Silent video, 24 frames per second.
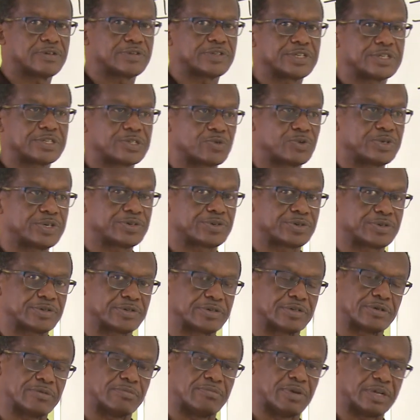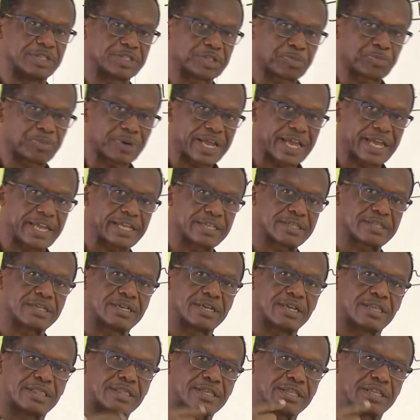Notice we're multiplying
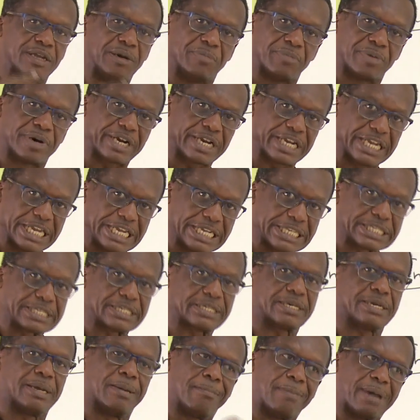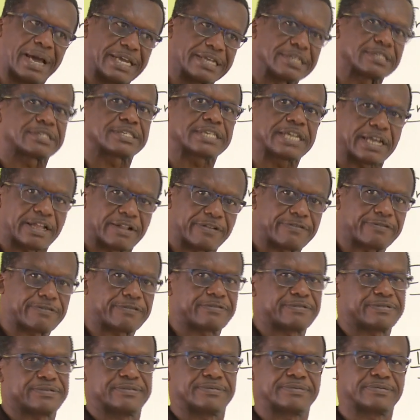the number 8 by itself.